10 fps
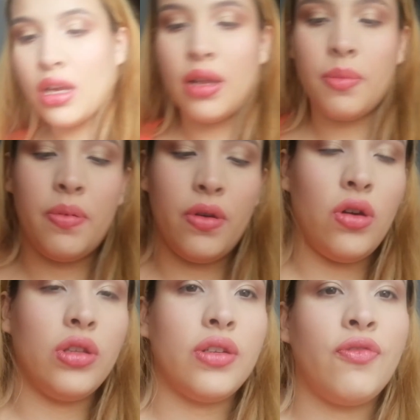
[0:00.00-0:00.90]
gonna
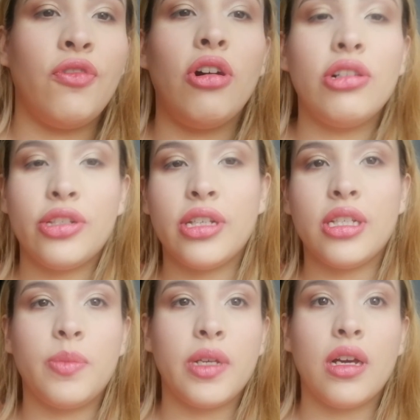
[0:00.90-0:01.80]
put
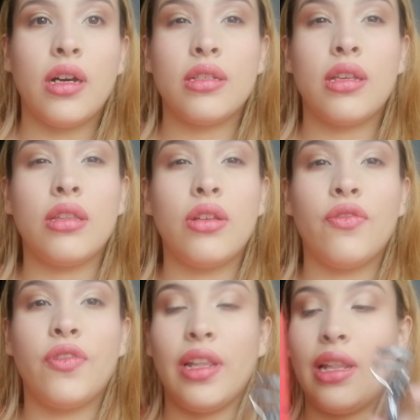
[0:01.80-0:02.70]
falsies because I
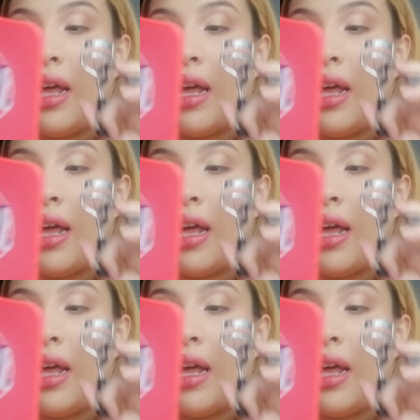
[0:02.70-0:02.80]
don't feel